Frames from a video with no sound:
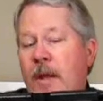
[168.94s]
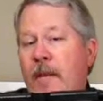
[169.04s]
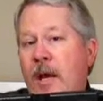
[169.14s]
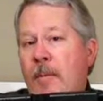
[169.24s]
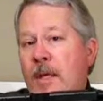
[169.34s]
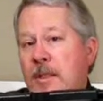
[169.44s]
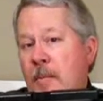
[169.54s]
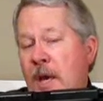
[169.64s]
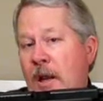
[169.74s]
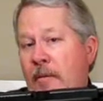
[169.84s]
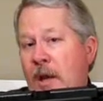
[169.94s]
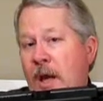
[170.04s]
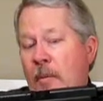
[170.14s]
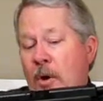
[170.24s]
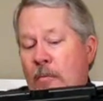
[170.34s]
That means I'm out of
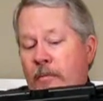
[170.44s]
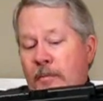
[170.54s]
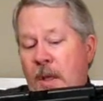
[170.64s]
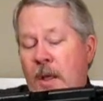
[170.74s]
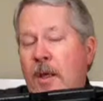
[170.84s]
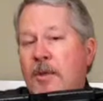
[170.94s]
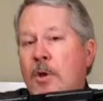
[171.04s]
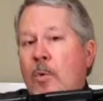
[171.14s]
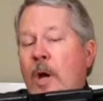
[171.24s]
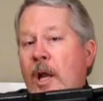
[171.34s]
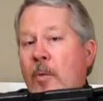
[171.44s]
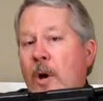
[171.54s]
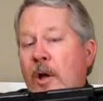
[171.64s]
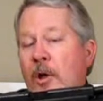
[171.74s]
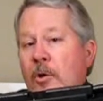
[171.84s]
ammo. So what I
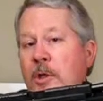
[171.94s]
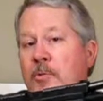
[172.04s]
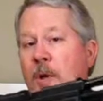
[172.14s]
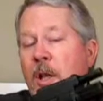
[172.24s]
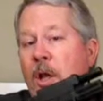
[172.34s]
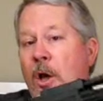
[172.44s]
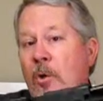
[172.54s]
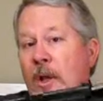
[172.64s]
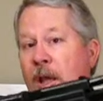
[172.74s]
want to do is reload.